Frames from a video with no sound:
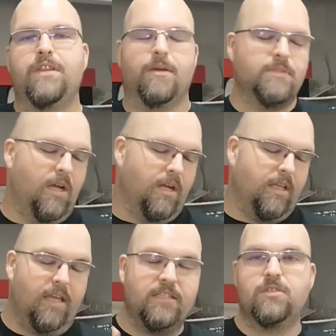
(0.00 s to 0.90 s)
in there. I'm
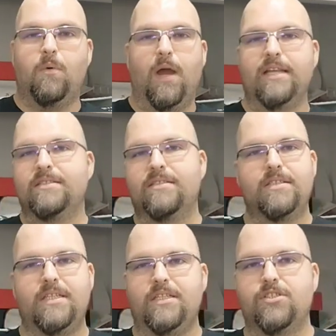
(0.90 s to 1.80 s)
talking like sweats,
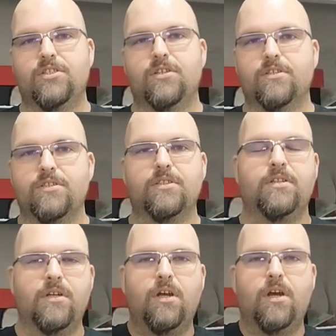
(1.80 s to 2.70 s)
t-shirts,
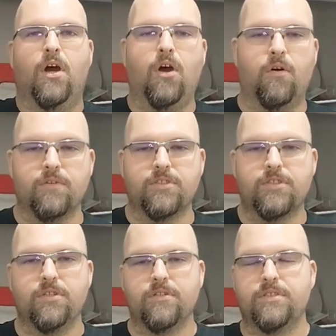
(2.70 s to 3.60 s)

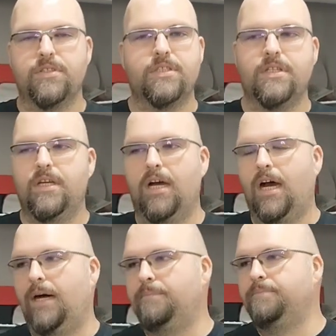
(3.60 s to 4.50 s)
overshirts,
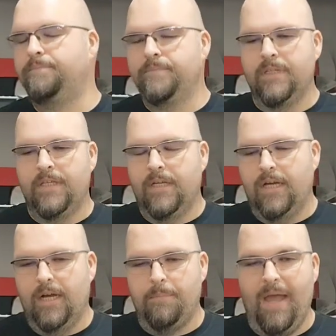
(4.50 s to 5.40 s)

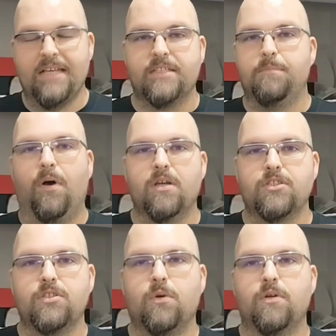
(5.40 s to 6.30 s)
basketball
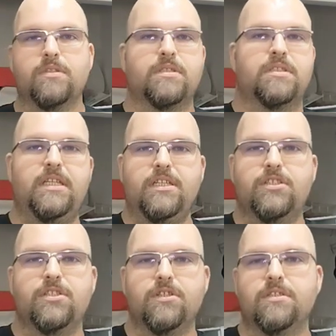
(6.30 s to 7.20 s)
shorts,
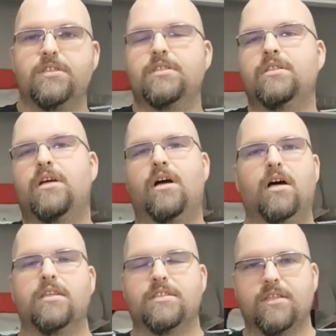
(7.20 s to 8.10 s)
t-shirts,
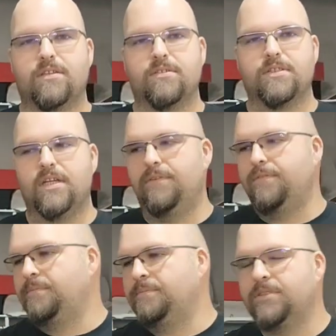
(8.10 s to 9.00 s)
all this other
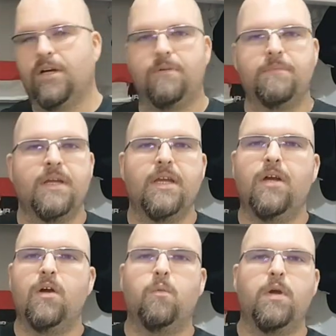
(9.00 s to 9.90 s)
stuff. So
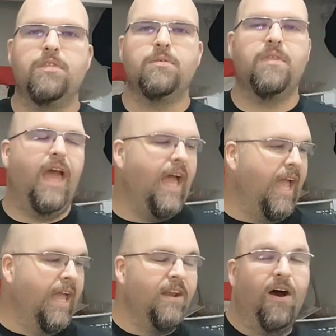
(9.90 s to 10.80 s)
went through
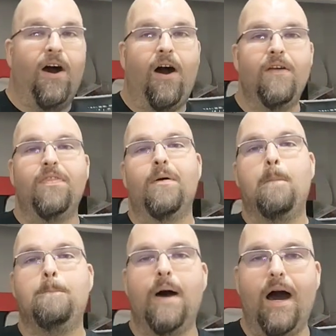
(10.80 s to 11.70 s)
that, and on the
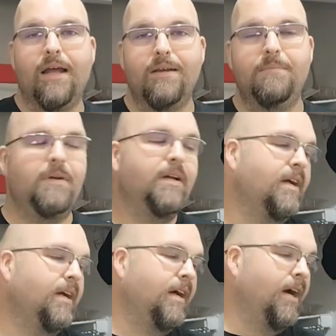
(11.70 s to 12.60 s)
bottom
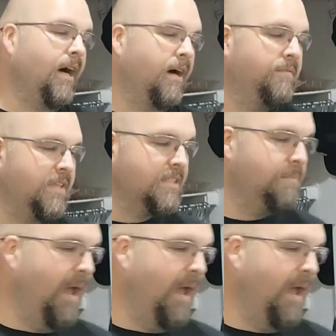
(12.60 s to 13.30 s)
of this